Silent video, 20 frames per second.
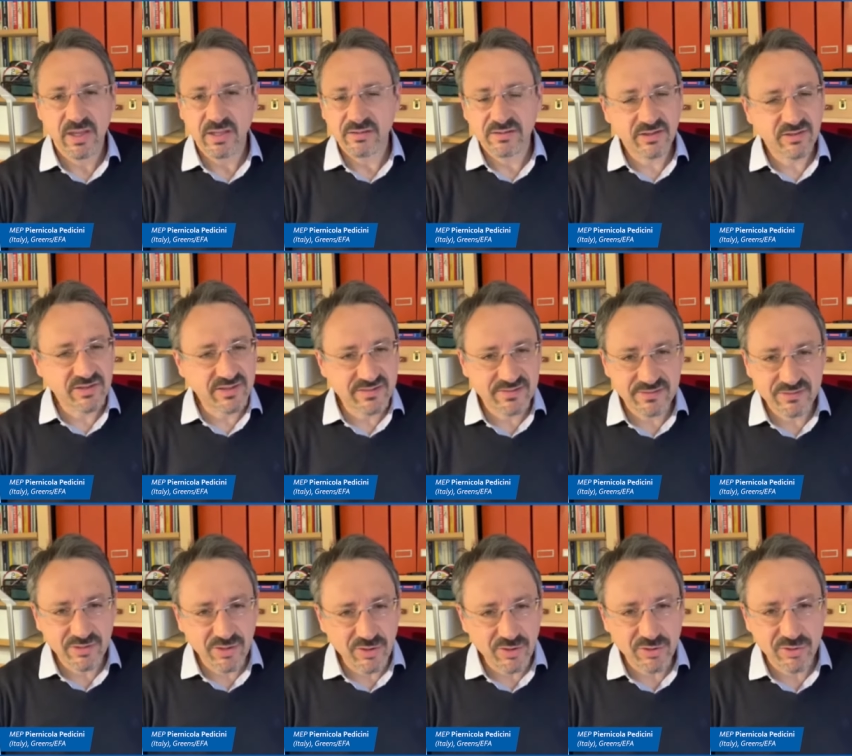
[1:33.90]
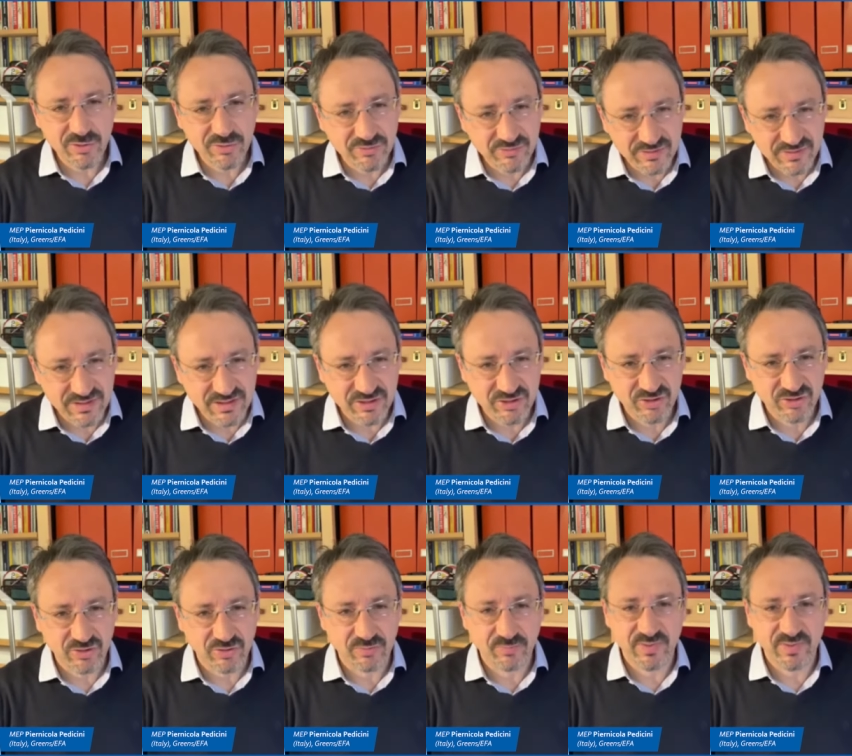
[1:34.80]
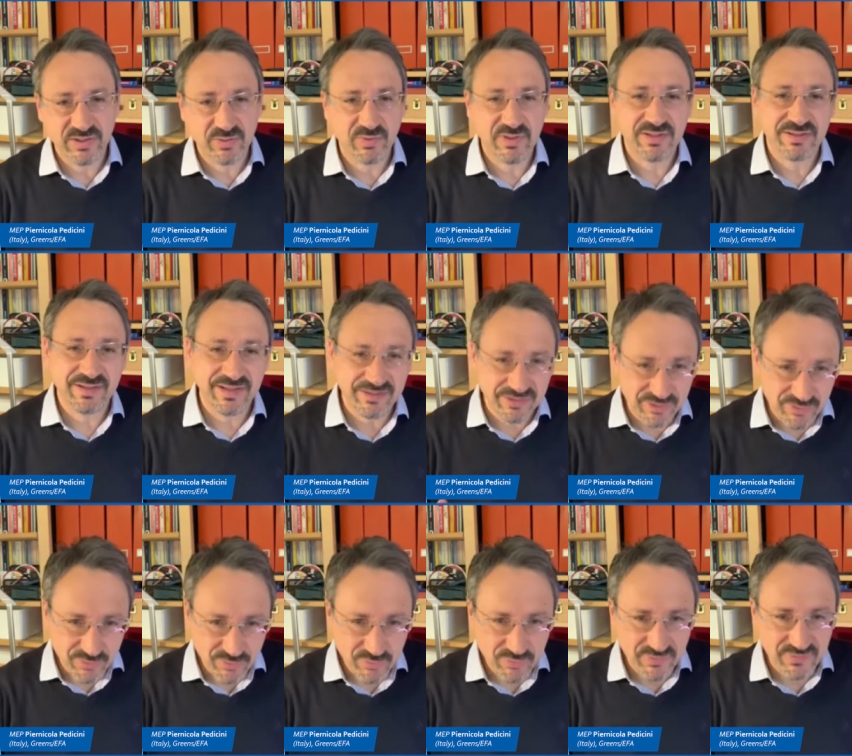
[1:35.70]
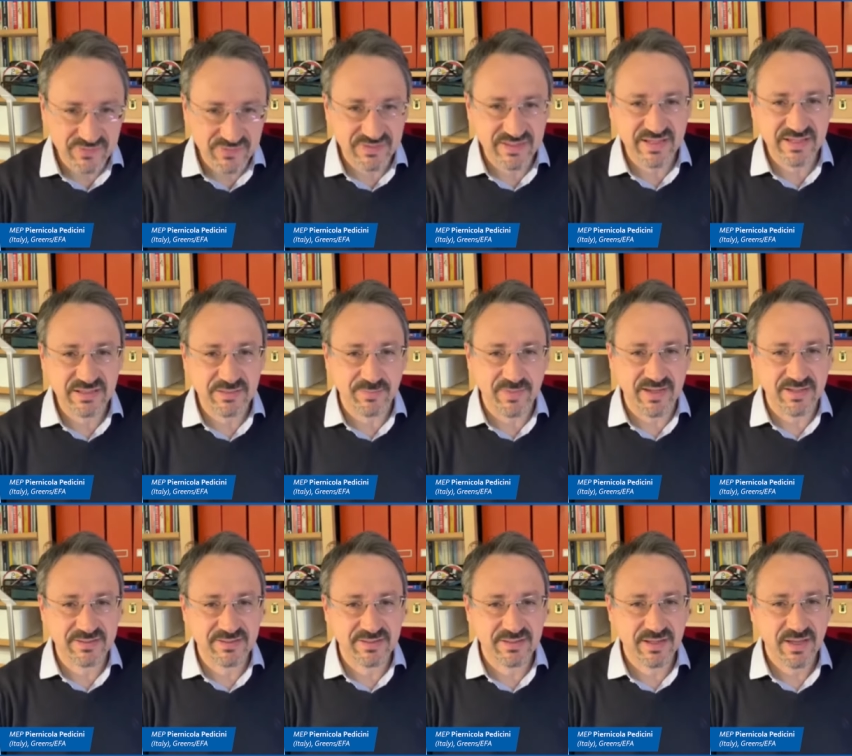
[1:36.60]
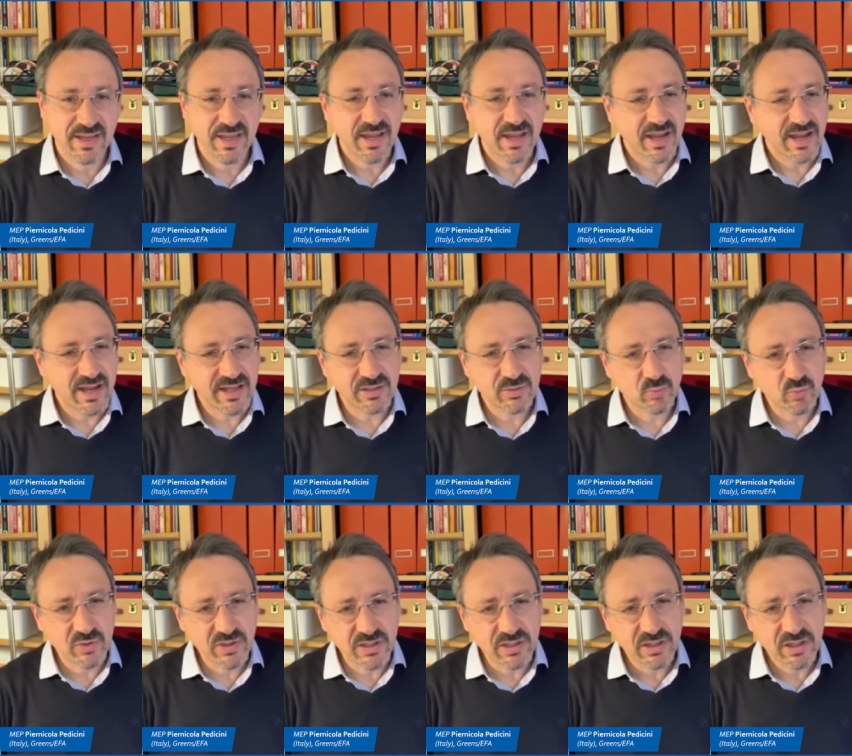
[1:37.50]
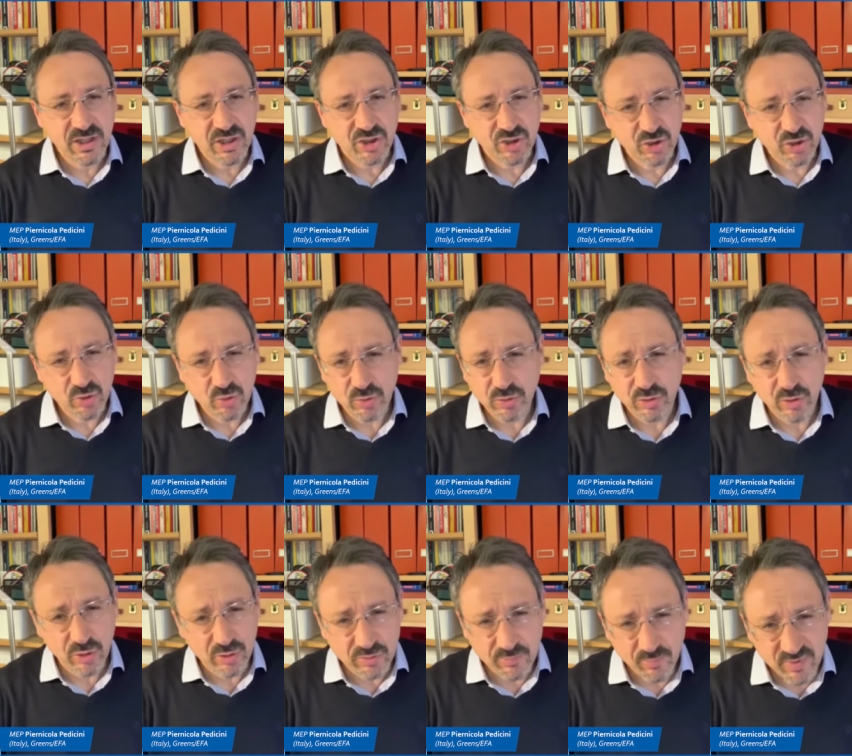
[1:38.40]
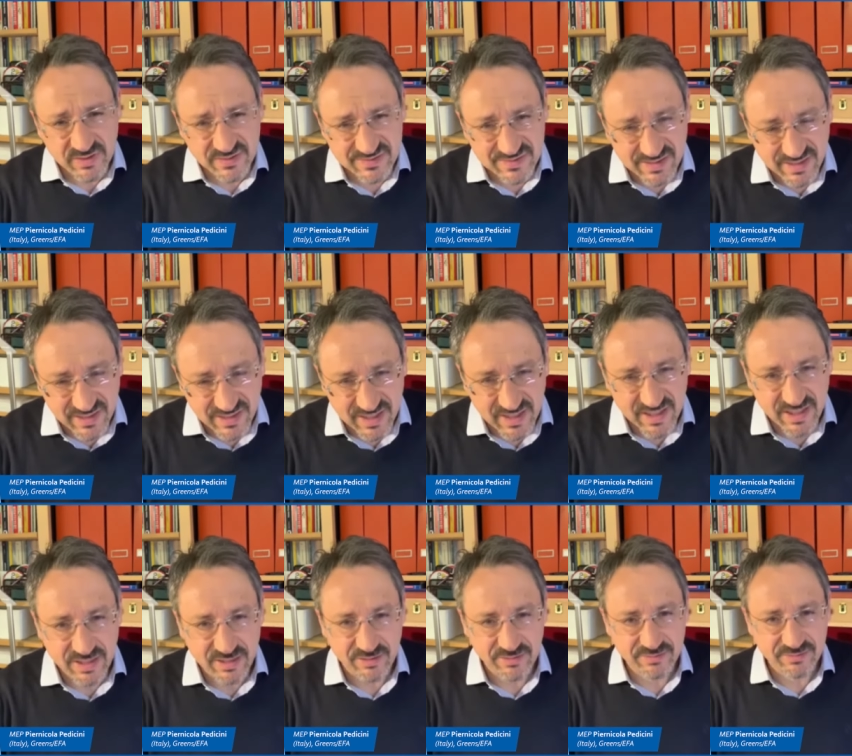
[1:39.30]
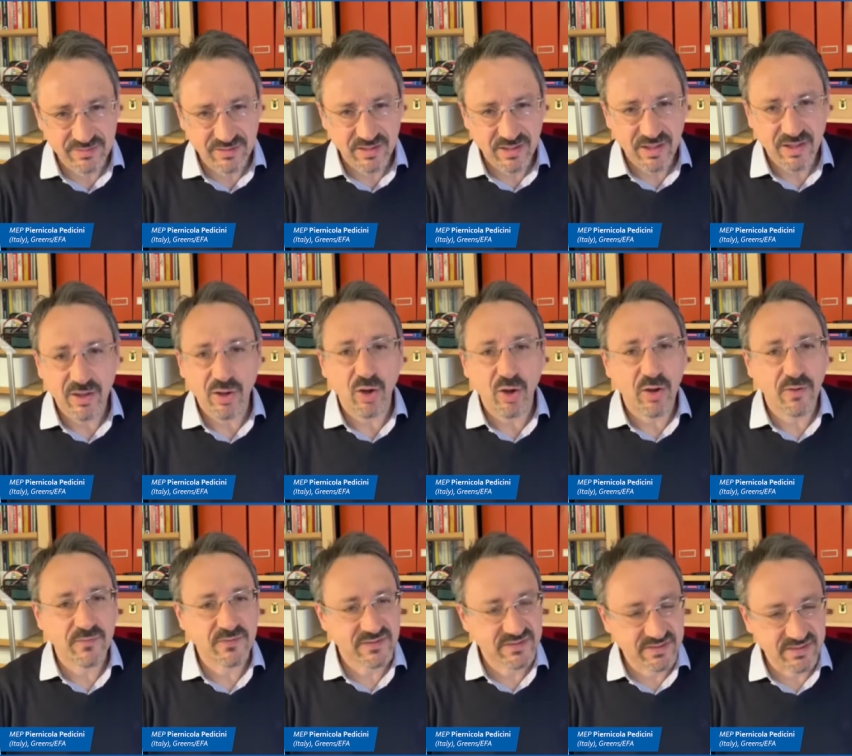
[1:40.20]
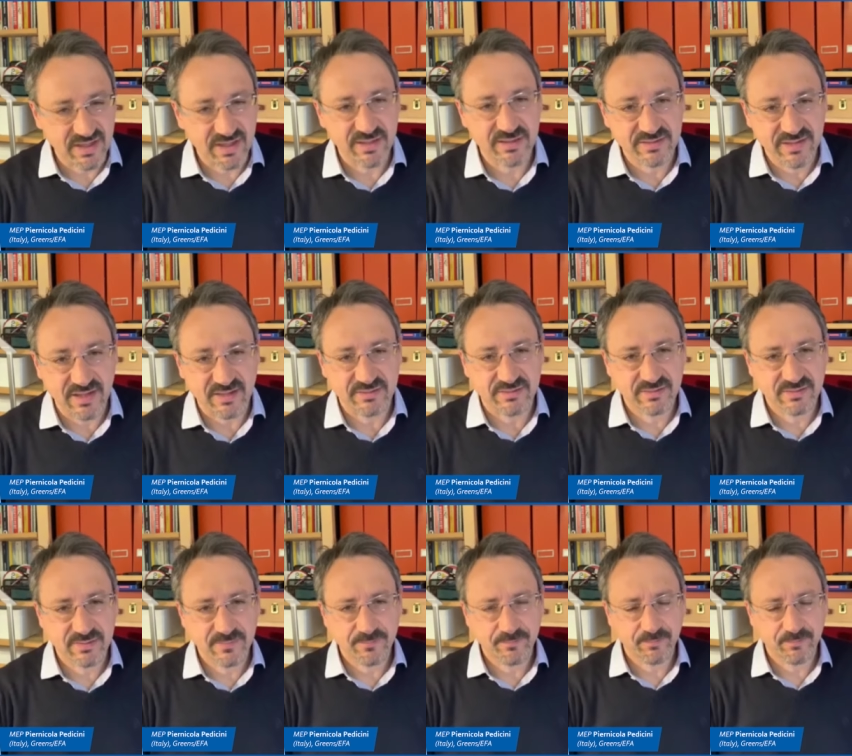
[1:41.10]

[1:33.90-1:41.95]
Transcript: There is no contradiction between the two statements, and we should not be scared of saying that.